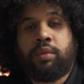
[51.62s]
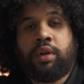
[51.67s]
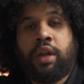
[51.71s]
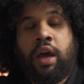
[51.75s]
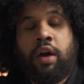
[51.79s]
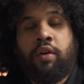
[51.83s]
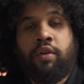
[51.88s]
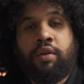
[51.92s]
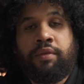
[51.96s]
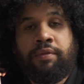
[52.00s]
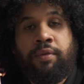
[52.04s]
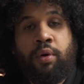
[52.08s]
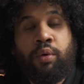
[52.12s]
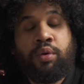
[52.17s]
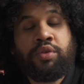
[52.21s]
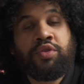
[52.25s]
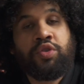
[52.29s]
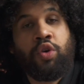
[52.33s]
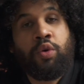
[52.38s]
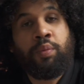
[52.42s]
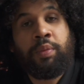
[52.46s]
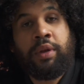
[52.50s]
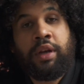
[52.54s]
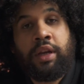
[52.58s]
Now our phone
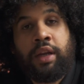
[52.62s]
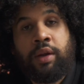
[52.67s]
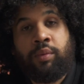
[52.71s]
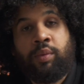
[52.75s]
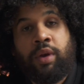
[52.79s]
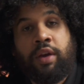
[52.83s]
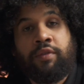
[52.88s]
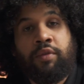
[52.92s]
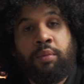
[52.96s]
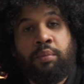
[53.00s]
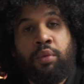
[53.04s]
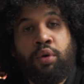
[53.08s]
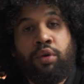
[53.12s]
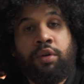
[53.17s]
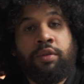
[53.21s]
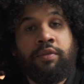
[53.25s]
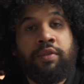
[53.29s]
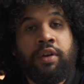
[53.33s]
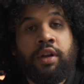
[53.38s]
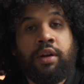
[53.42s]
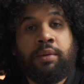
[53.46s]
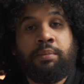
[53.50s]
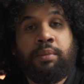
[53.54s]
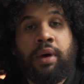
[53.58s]
is open and we have a
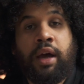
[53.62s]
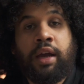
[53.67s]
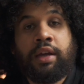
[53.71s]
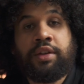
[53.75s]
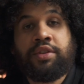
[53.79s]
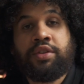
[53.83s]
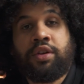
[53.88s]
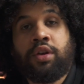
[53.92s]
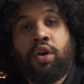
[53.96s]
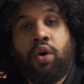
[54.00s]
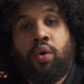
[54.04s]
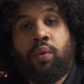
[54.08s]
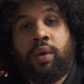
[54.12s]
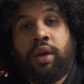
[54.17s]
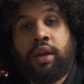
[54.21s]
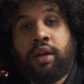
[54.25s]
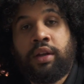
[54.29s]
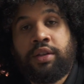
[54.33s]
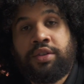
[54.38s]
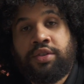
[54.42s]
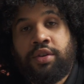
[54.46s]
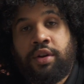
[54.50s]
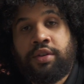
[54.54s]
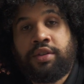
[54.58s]
motivated mind to go
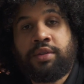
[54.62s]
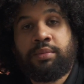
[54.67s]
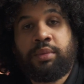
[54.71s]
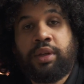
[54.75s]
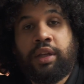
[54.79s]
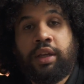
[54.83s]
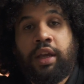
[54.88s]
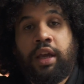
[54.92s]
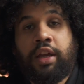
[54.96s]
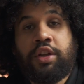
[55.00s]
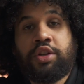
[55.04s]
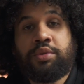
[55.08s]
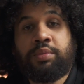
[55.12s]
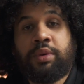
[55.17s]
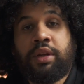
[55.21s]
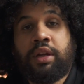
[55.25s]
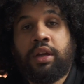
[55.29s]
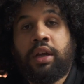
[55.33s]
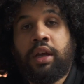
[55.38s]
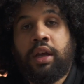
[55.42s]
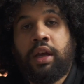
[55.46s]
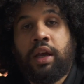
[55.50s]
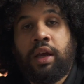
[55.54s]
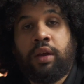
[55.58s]
in and start some engagement
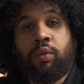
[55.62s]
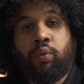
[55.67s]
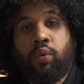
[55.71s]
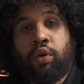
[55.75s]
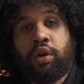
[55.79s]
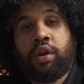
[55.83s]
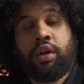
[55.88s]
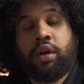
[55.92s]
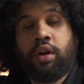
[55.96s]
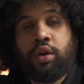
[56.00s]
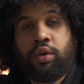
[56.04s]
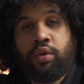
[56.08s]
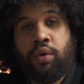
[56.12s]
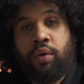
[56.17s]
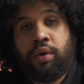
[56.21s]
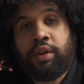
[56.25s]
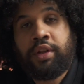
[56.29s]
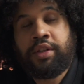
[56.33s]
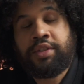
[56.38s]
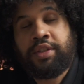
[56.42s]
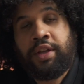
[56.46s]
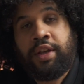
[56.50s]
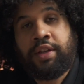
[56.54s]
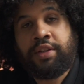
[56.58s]
and working on
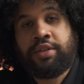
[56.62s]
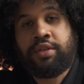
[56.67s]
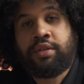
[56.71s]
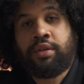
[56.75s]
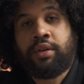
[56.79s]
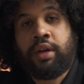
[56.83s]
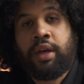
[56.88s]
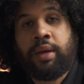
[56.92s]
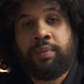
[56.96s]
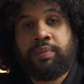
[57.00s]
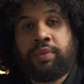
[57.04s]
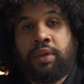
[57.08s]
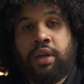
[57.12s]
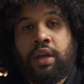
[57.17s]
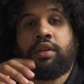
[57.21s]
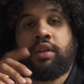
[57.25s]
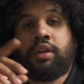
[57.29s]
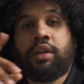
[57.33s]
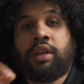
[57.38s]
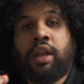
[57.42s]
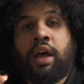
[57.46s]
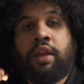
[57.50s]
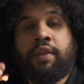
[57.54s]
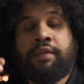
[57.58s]
growing this Instagram.
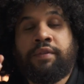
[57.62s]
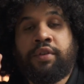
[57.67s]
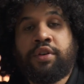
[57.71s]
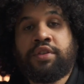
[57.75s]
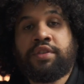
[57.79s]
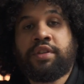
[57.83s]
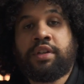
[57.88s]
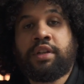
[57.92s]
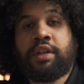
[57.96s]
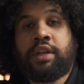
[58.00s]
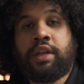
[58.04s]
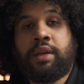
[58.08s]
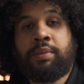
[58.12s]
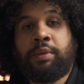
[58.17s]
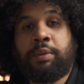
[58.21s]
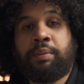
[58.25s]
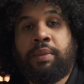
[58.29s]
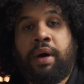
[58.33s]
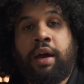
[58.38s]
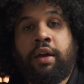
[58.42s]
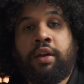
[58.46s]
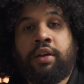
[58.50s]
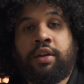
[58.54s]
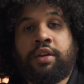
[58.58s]
Now the first thing to keep in
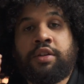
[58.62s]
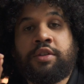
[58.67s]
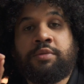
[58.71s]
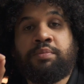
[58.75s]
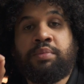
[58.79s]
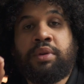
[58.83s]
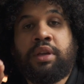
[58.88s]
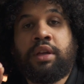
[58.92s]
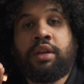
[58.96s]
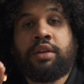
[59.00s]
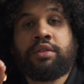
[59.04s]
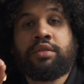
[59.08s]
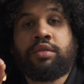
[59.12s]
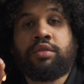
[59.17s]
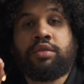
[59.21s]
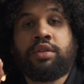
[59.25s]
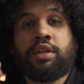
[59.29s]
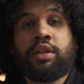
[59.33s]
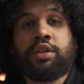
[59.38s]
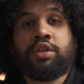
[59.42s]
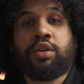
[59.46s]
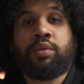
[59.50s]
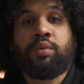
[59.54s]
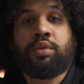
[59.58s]
mind is being
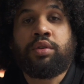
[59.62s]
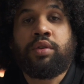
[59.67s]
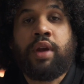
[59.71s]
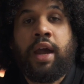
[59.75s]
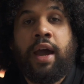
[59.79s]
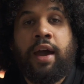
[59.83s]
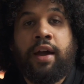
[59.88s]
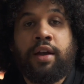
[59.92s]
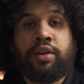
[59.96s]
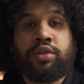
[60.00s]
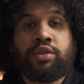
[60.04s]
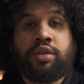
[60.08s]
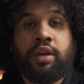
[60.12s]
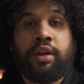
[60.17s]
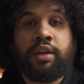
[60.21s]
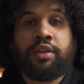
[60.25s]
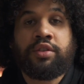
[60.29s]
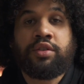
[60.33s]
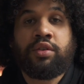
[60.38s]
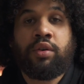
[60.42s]
strategic with your hashtags.